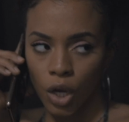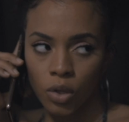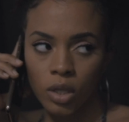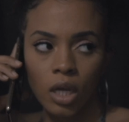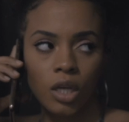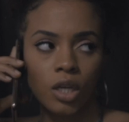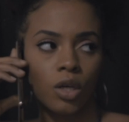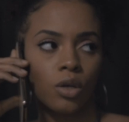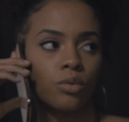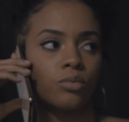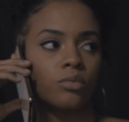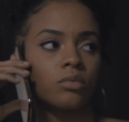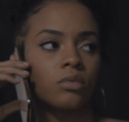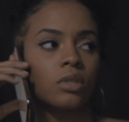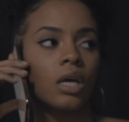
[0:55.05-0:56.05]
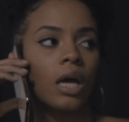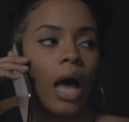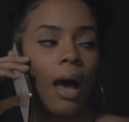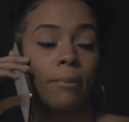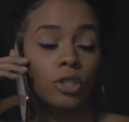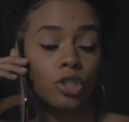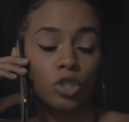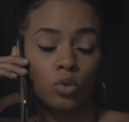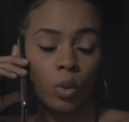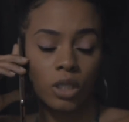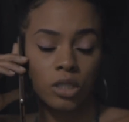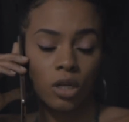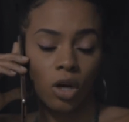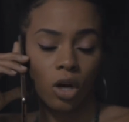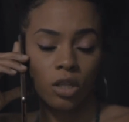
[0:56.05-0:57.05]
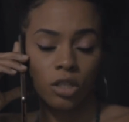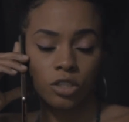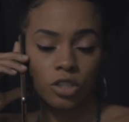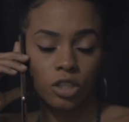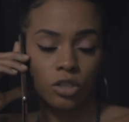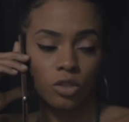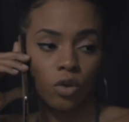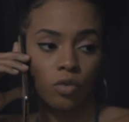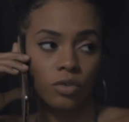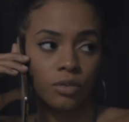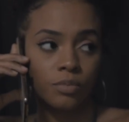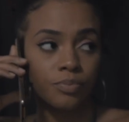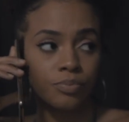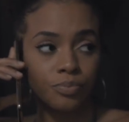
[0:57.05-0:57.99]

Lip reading: No, thank you. I'ma just wait till all this shit's over.